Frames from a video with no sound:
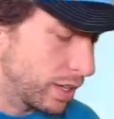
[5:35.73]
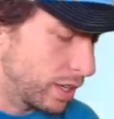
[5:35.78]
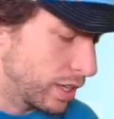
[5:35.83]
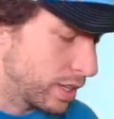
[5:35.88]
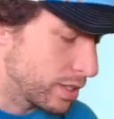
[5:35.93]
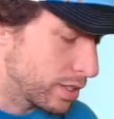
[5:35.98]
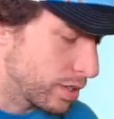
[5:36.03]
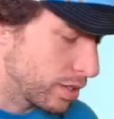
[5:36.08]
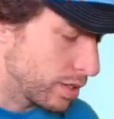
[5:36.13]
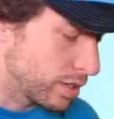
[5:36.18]

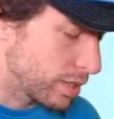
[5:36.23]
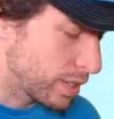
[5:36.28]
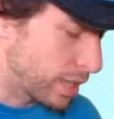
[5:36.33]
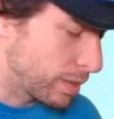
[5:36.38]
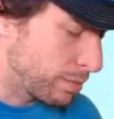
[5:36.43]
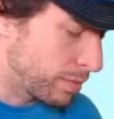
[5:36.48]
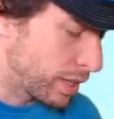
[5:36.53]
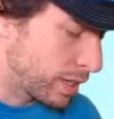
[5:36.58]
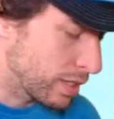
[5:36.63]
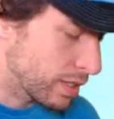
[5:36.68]
And so the
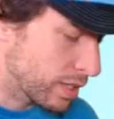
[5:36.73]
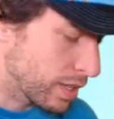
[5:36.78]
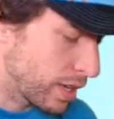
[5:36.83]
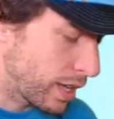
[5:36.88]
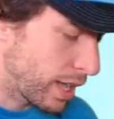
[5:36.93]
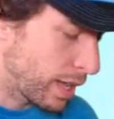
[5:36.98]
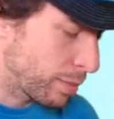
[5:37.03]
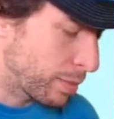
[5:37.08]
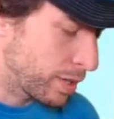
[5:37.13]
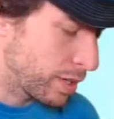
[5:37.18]
same thing's going to
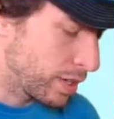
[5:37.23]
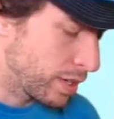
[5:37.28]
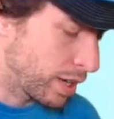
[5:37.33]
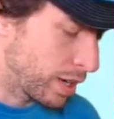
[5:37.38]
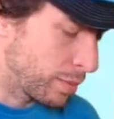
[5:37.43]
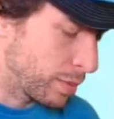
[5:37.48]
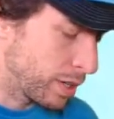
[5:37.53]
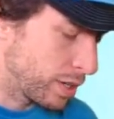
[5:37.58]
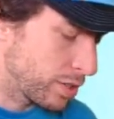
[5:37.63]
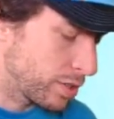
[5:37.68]
happen here.
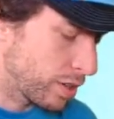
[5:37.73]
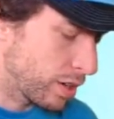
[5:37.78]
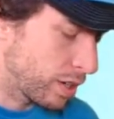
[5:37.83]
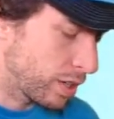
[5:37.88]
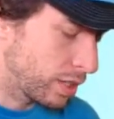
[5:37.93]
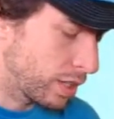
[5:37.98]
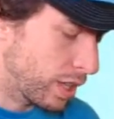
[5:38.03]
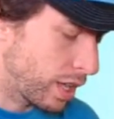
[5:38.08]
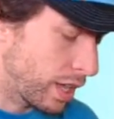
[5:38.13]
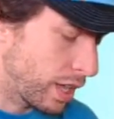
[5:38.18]
I'm going to draw
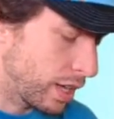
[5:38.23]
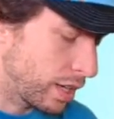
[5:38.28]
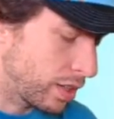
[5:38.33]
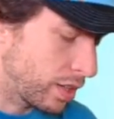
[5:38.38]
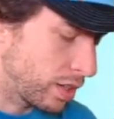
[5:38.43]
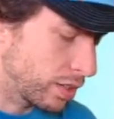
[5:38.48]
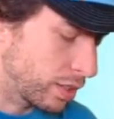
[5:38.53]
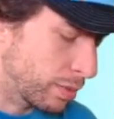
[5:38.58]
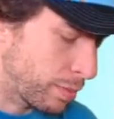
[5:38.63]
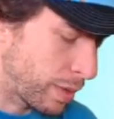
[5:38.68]
a line
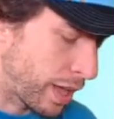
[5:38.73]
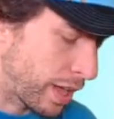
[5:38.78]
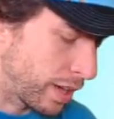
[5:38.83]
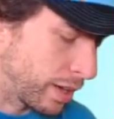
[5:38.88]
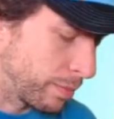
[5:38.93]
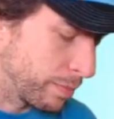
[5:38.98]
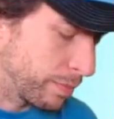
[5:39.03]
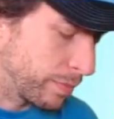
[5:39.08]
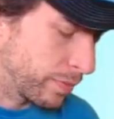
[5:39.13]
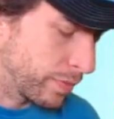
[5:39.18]
along the
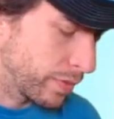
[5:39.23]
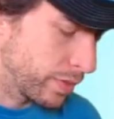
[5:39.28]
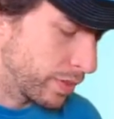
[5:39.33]
bottom.